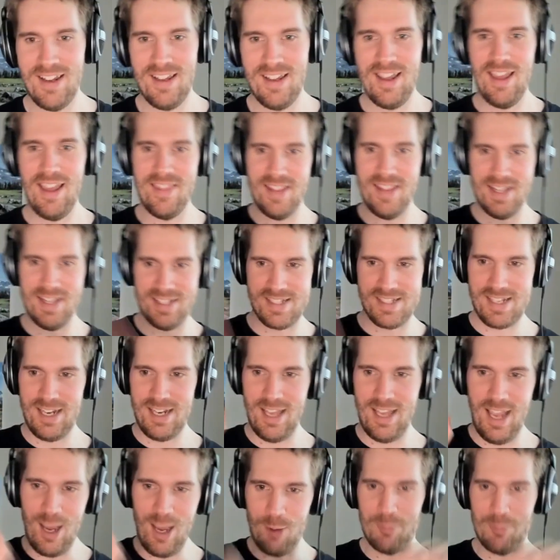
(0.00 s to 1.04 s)
and then it's going to
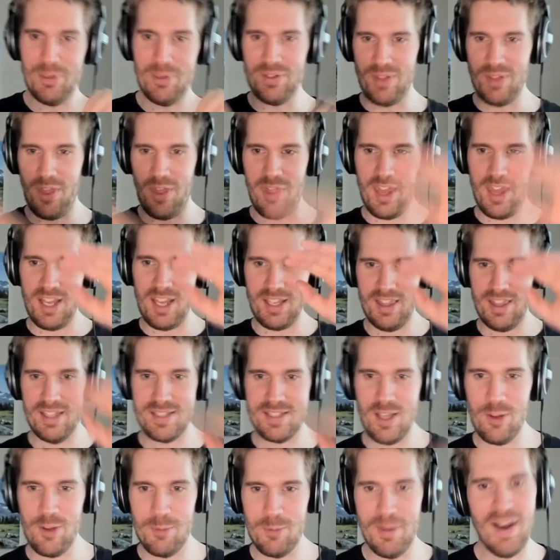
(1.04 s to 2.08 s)
output the thing in this
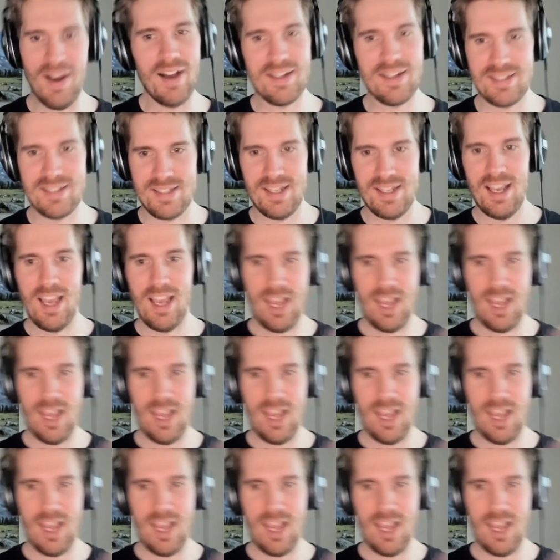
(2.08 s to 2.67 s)
other box.